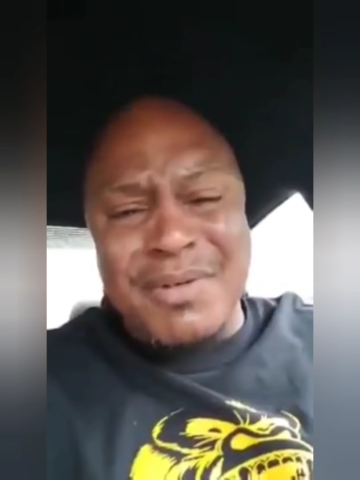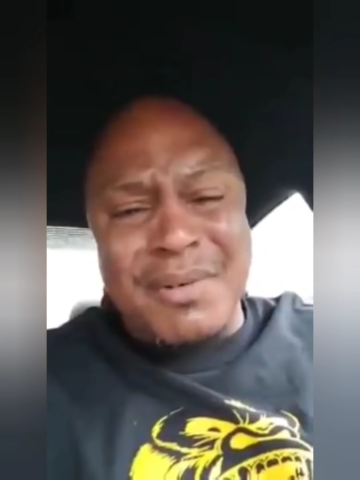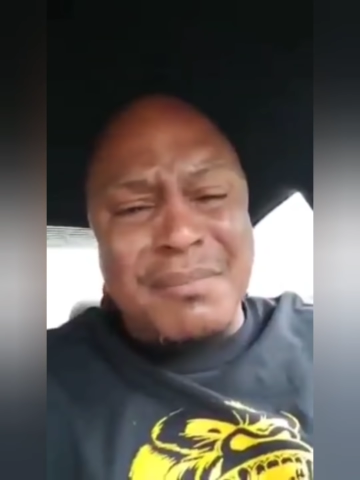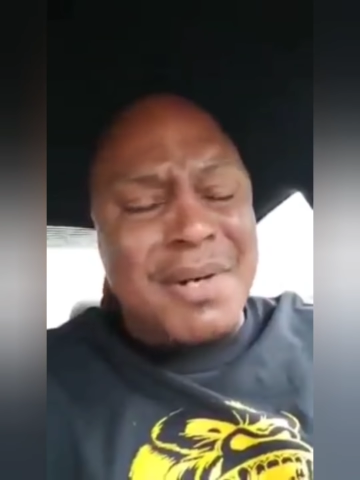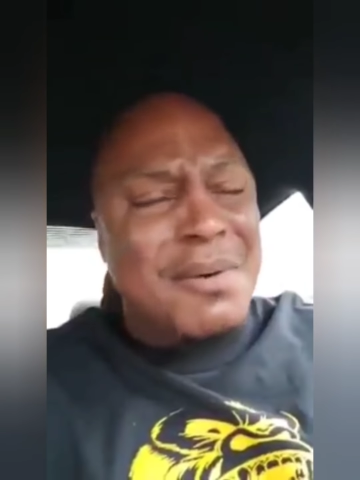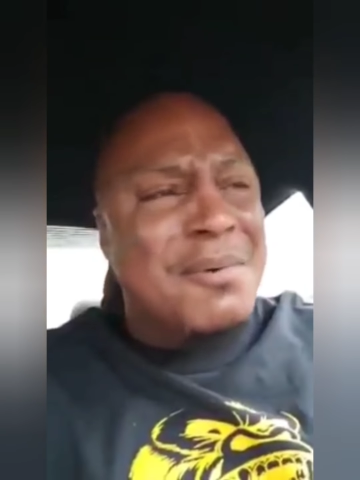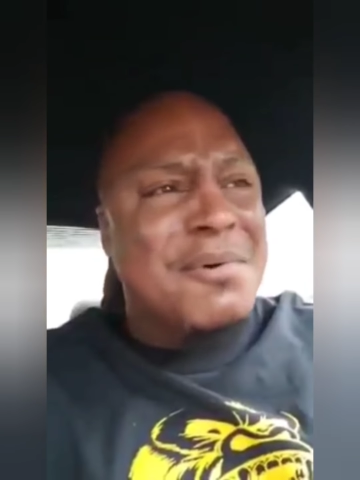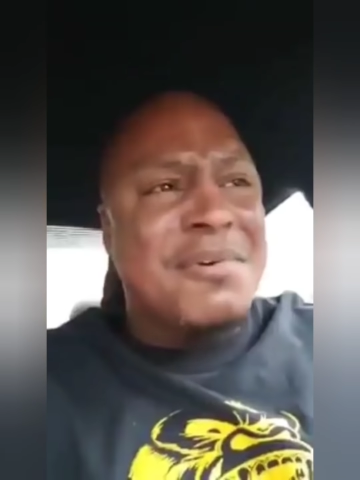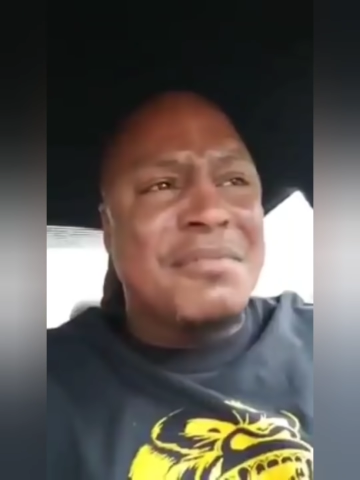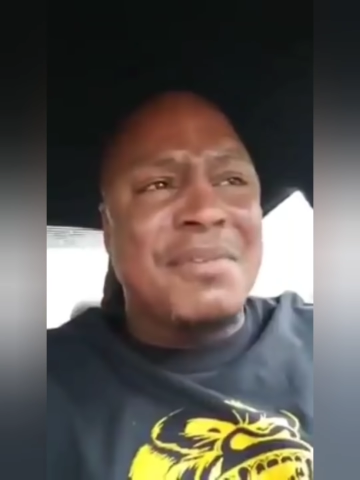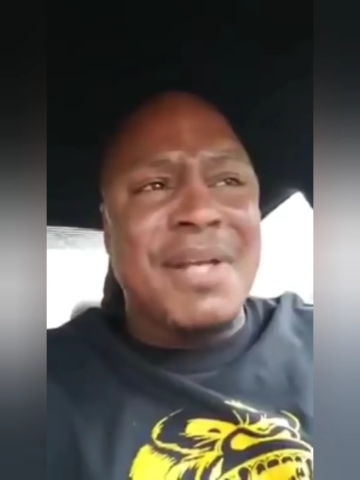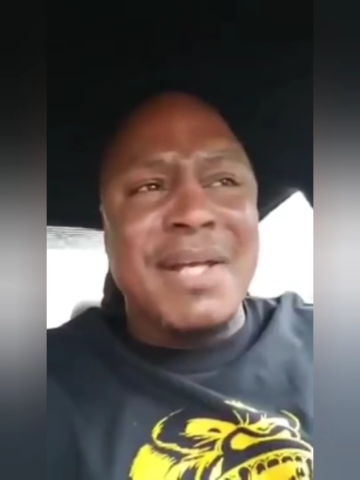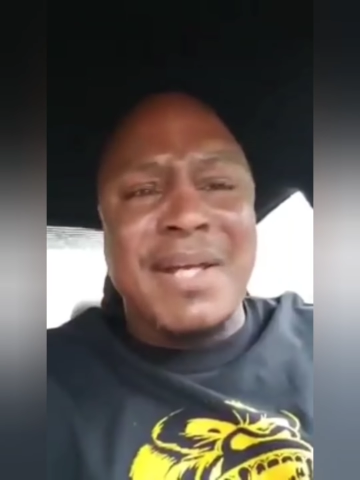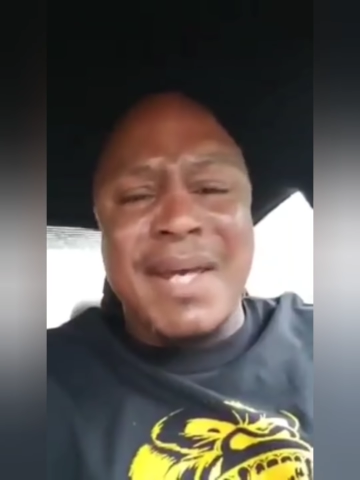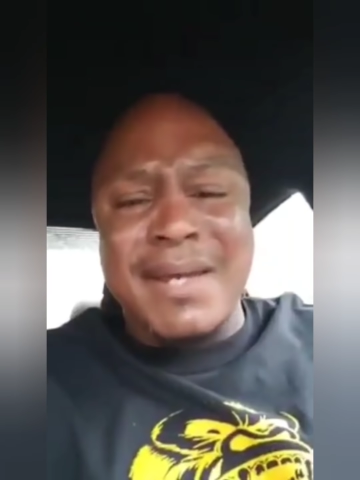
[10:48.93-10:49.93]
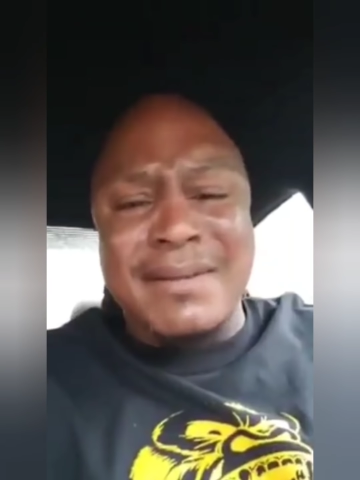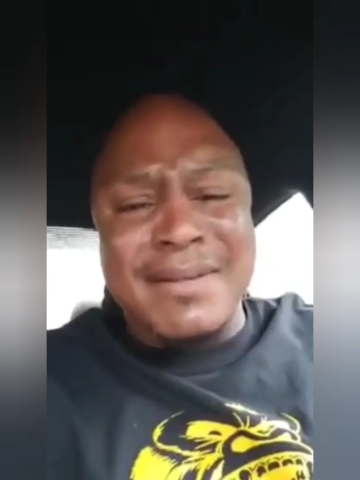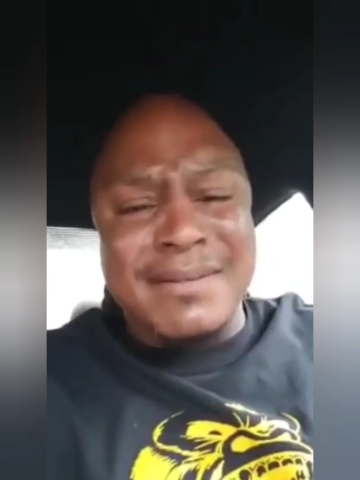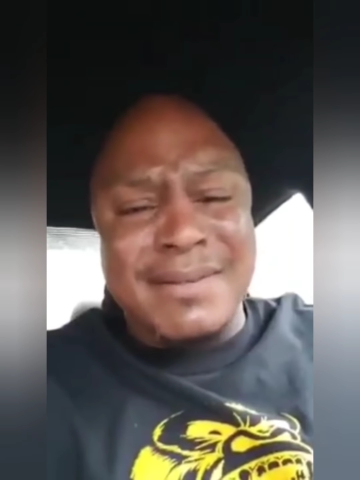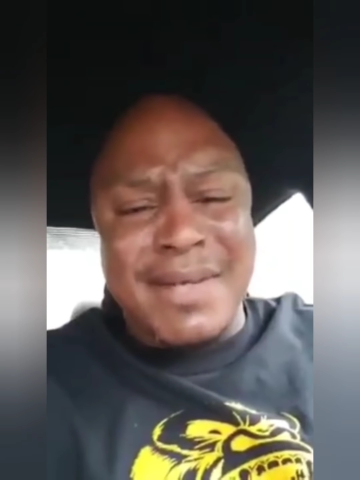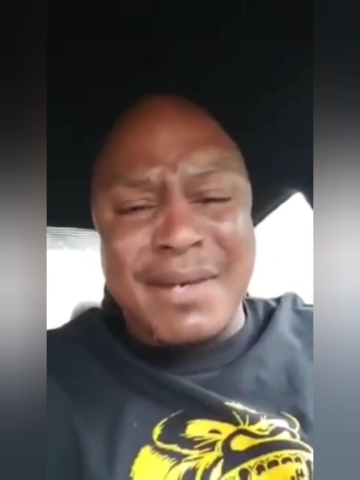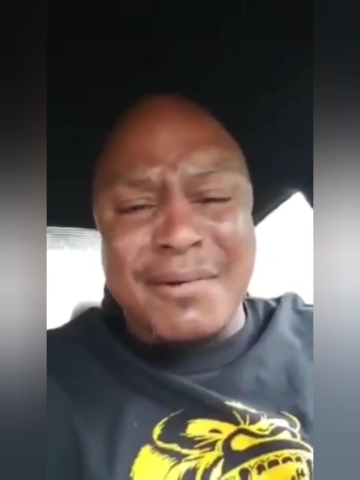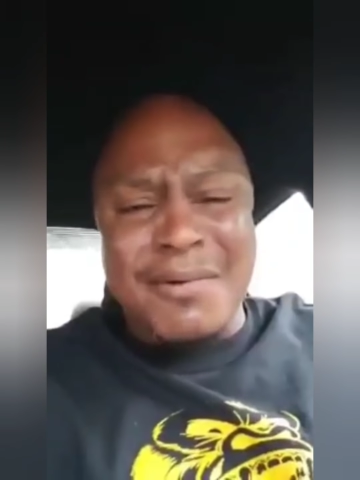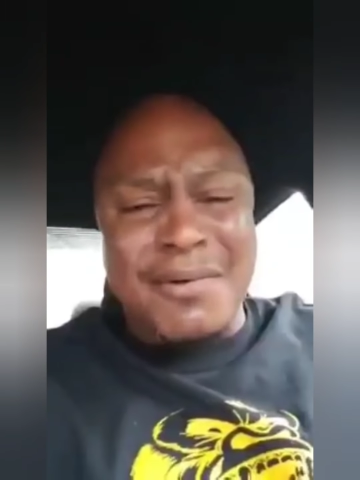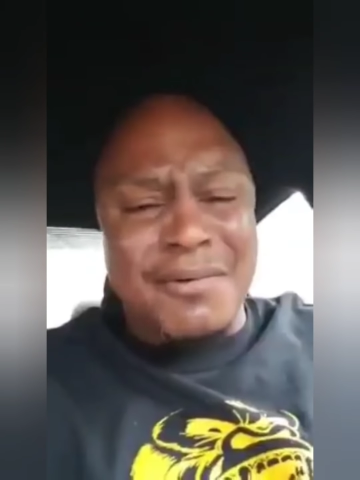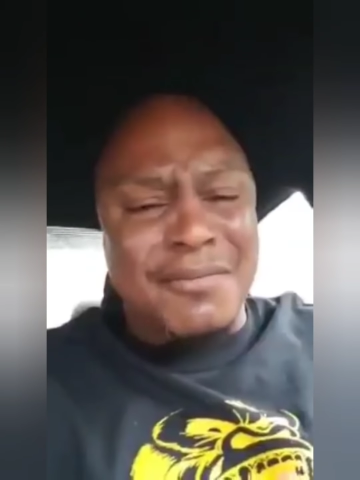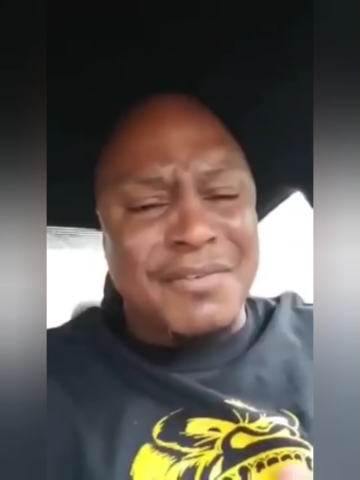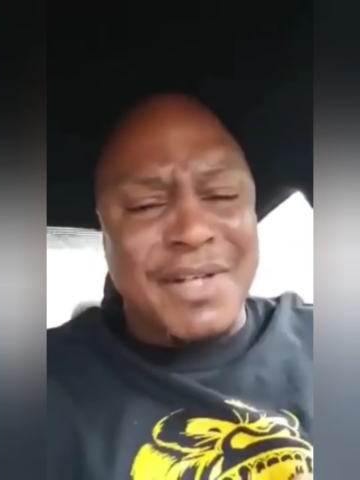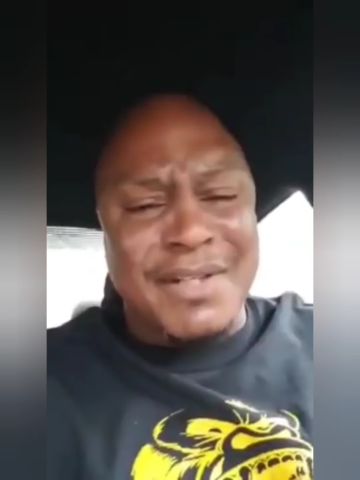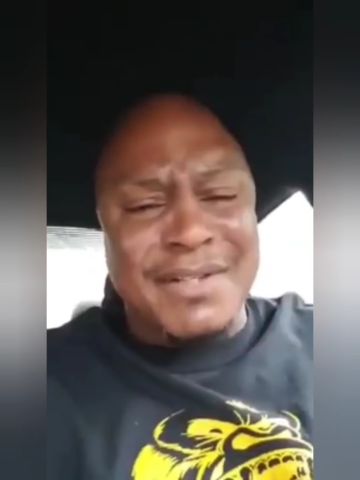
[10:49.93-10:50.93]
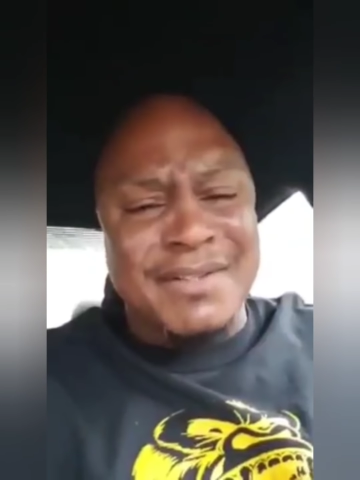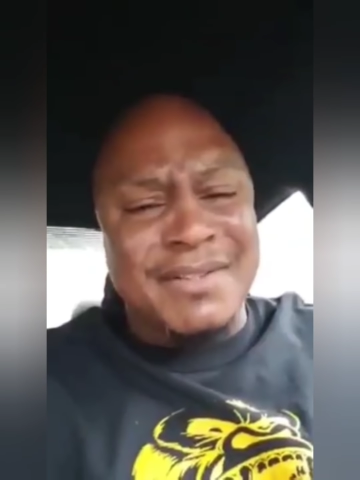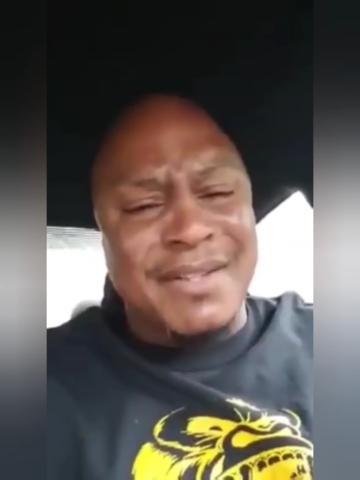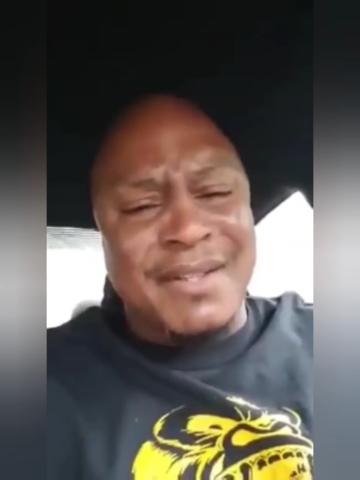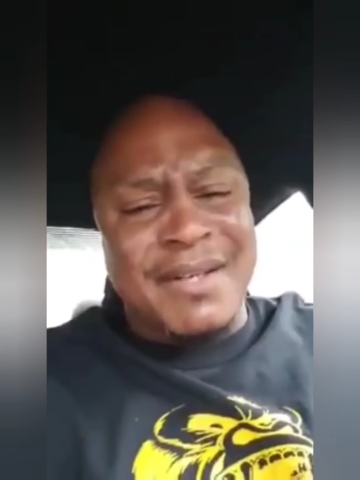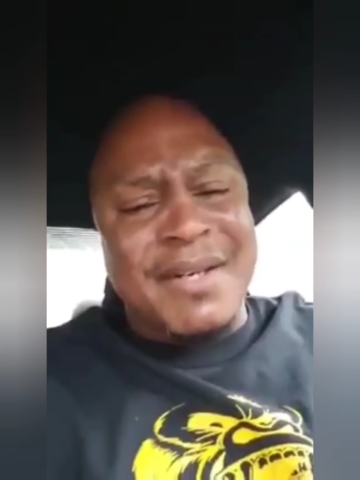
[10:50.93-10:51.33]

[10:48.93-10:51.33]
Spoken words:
talking about Cornflake can't this, can't Cornflake this.